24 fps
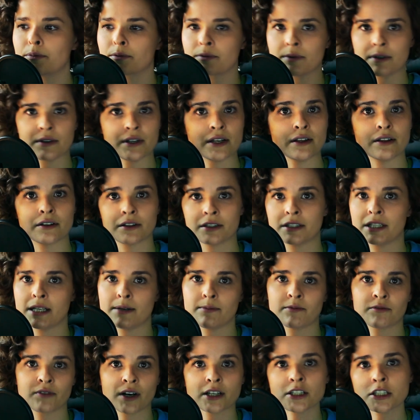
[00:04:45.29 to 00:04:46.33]
either deep
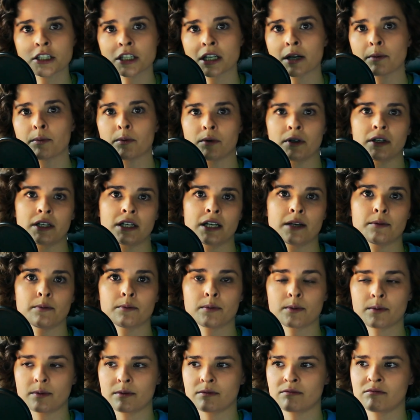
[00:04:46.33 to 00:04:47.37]
friendship or deep
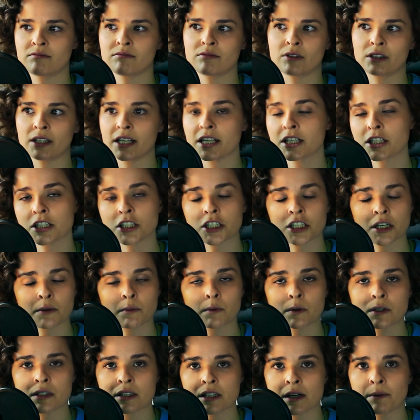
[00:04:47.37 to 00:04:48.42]
relationship
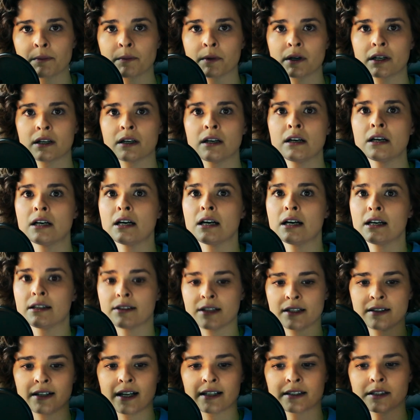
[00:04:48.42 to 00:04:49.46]
with someone,
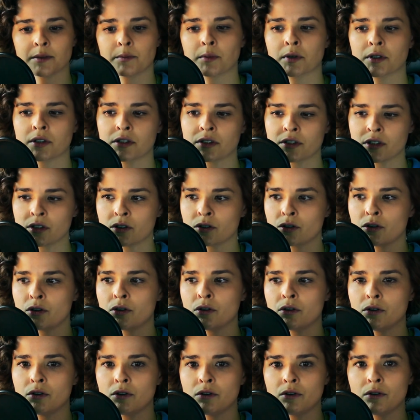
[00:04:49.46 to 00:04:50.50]
then that's a person
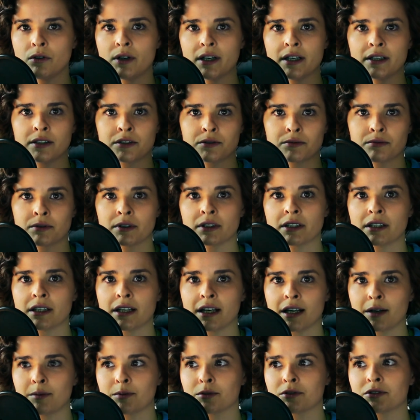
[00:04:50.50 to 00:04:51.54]
who is really
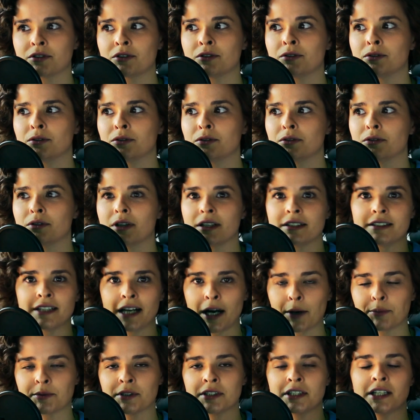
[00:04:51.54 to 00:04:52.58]
able to
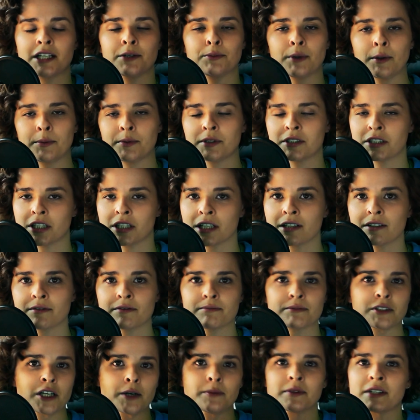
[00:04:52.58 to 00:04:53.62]
adapt and keep up with
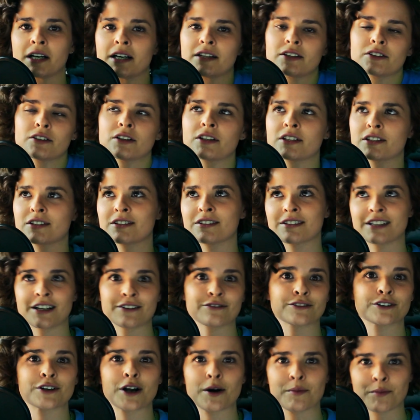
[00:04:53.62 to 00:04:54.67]
Gemini. They're definitely
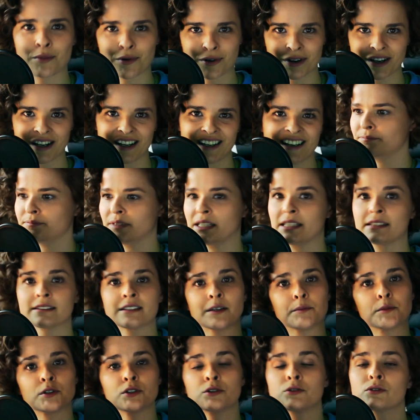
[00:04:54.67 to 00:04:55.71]
not boring. It's
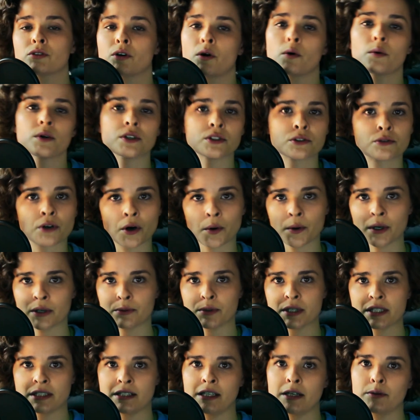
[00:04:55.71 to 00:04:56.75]
someone who's always growing
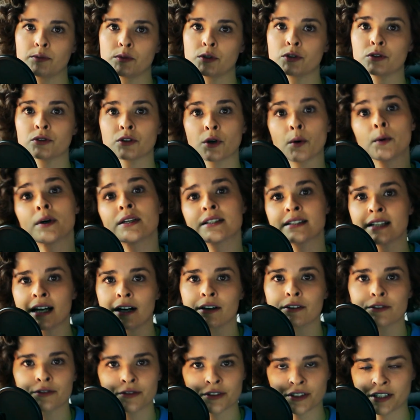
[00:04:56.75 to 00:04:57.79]
with them, who's always
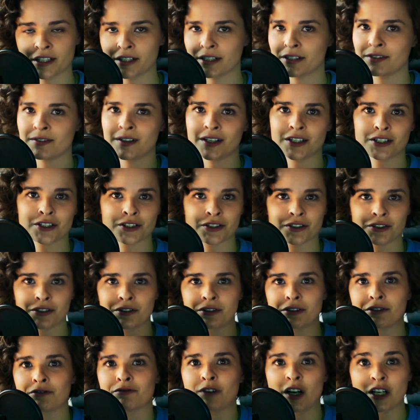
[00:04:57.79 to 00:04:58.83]
down for their adventures or
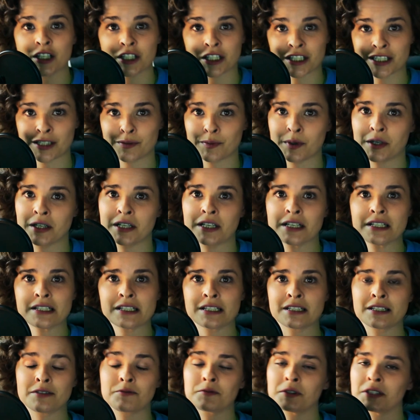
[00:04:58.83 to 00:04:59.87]
their fresh experiences
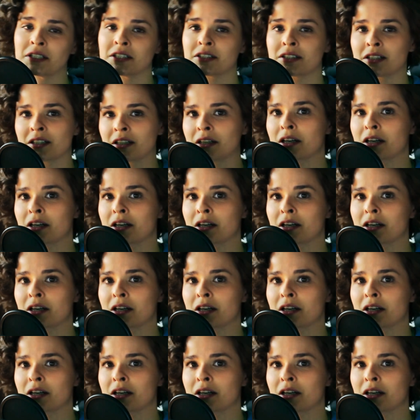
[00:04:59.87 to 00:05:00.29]
and willing to